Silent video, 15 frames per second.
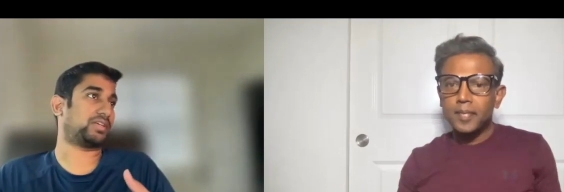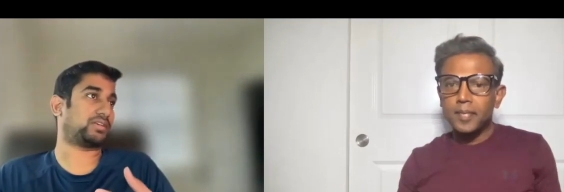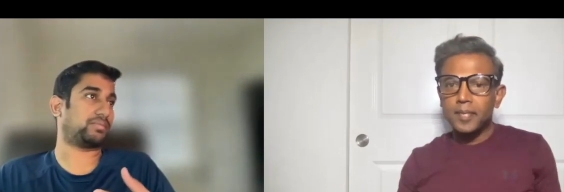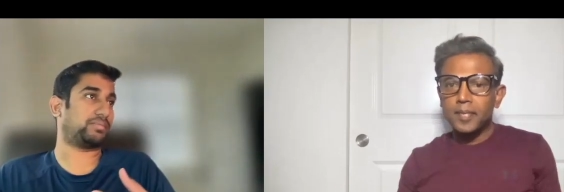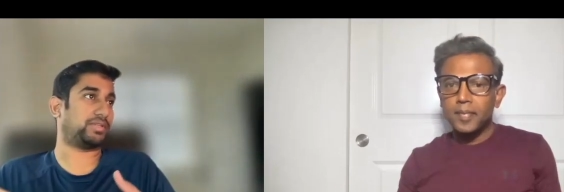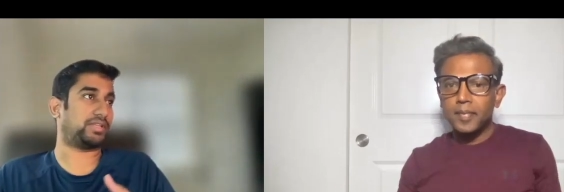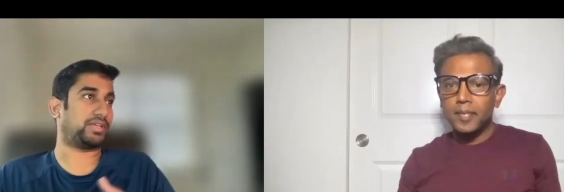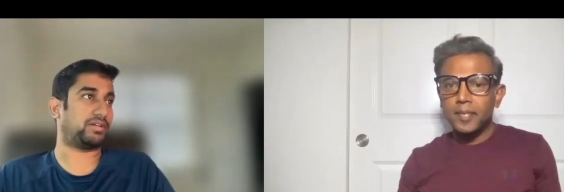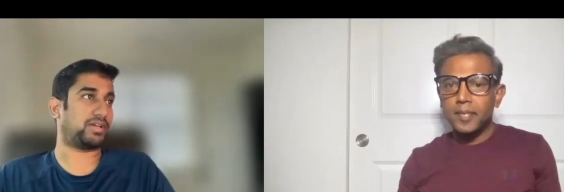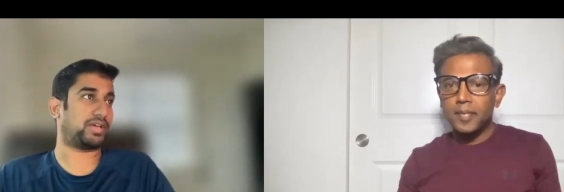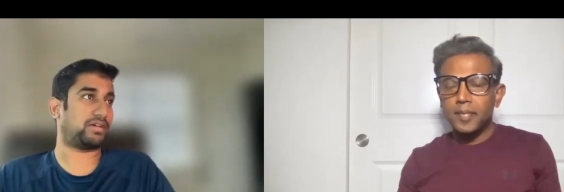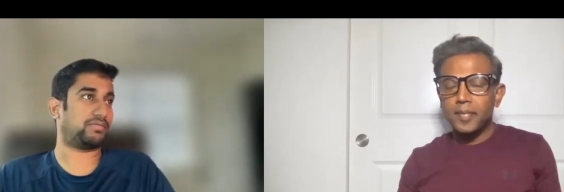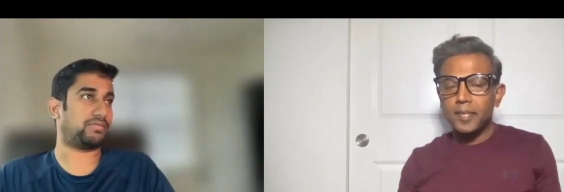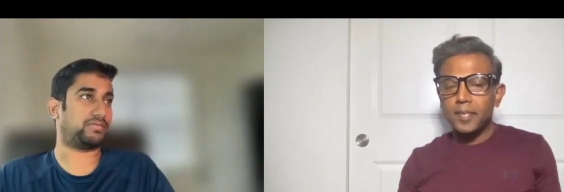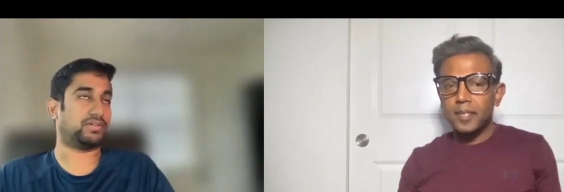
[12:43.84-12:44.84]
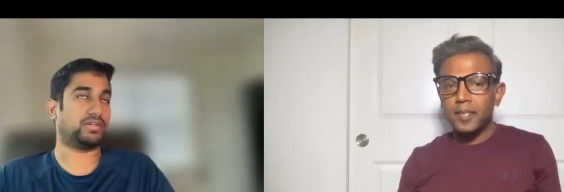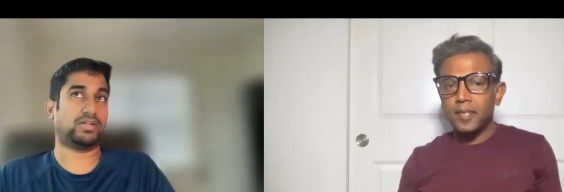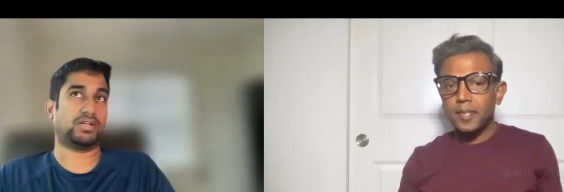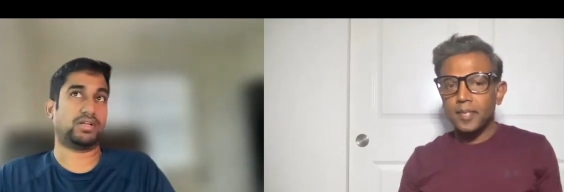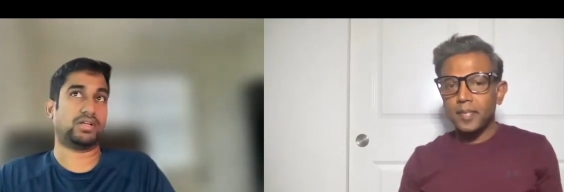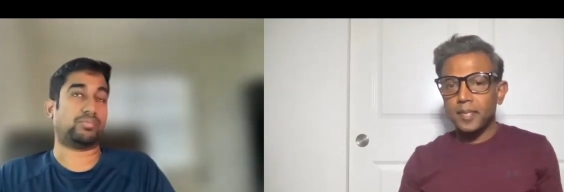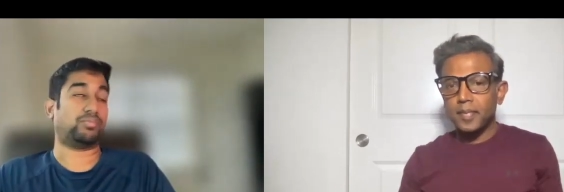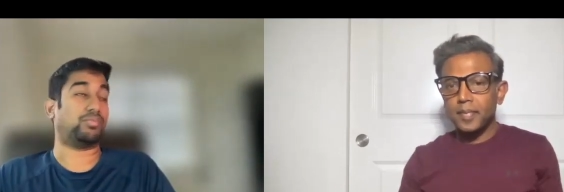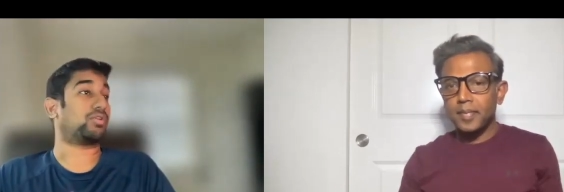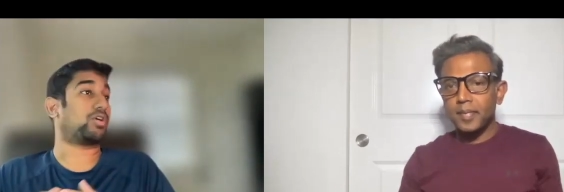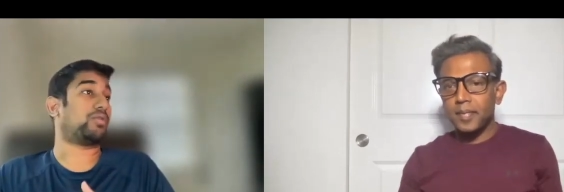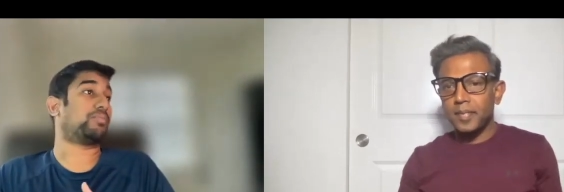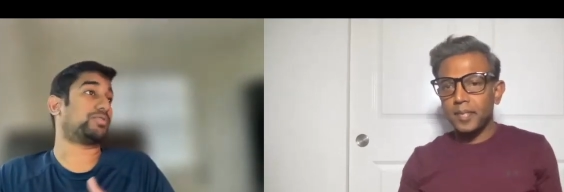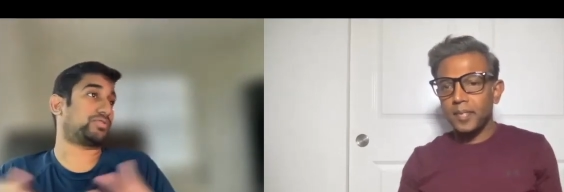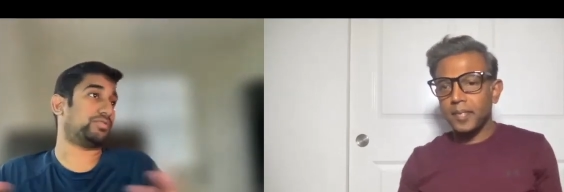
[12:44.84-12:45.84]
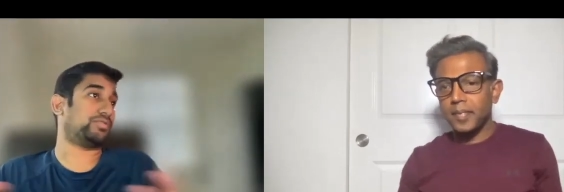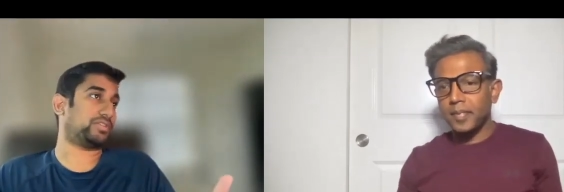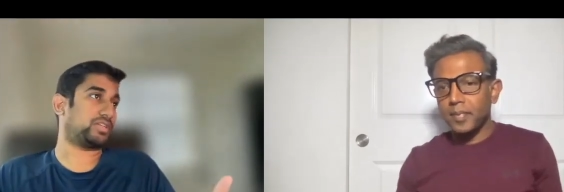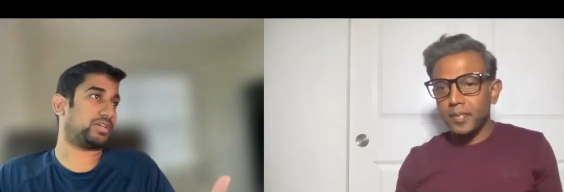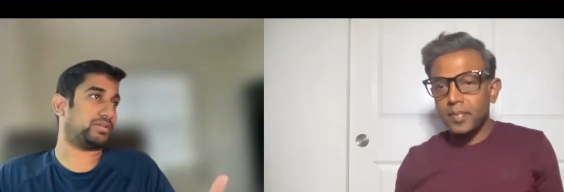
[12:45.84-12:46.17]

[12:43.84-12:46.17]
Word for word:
Speaker 1: I mean, they'll have more opportunities.